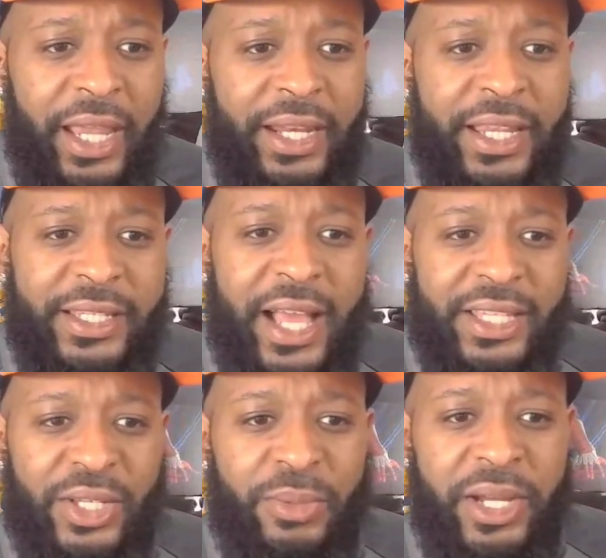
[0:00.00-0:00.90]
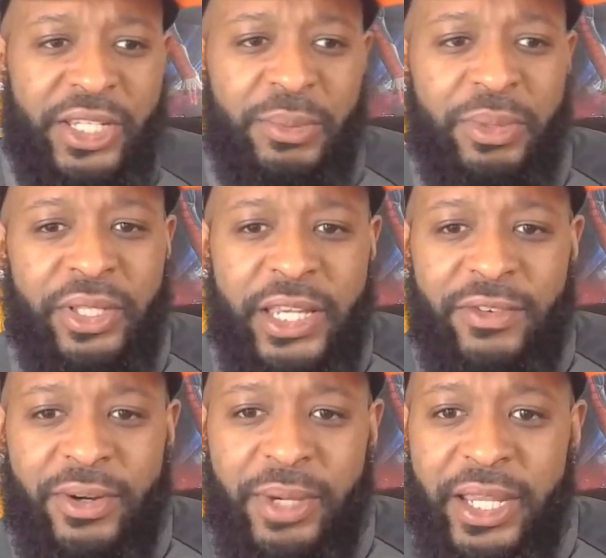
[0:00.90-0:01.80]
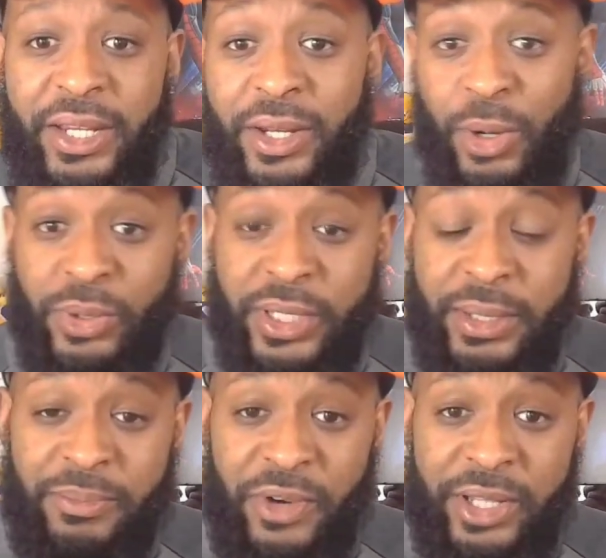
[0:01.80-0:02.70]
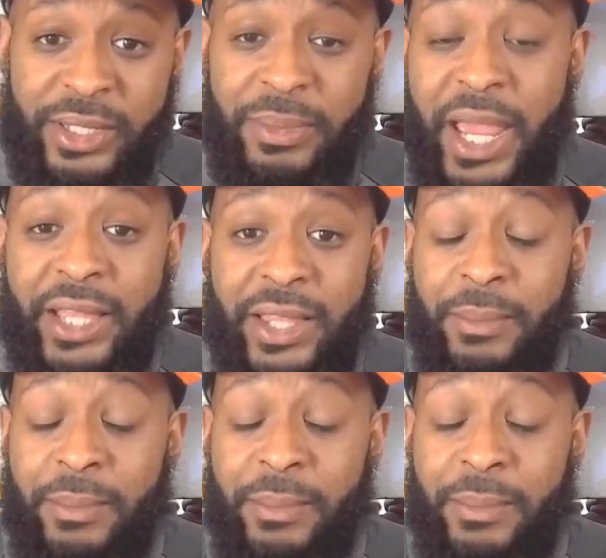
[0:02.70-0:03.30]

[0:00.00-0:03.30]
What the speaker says: and he's not so much a believer, but he knows it front to back.